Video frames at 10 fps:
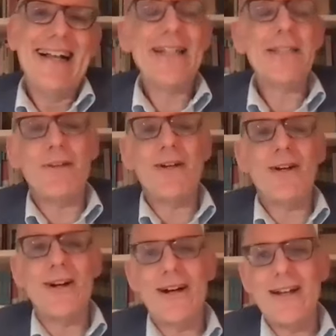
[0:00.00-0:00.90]
It's been
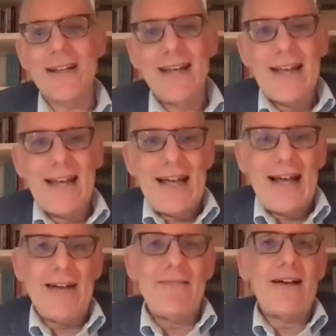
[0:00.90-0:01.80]
hard.
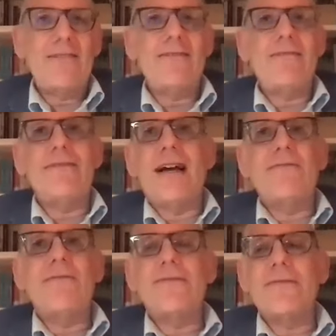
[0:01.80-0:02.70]

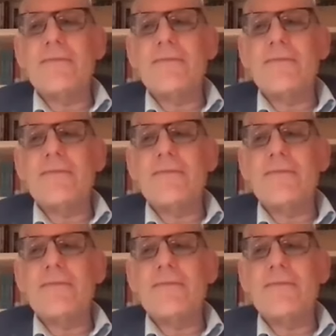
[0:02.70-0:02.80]
I've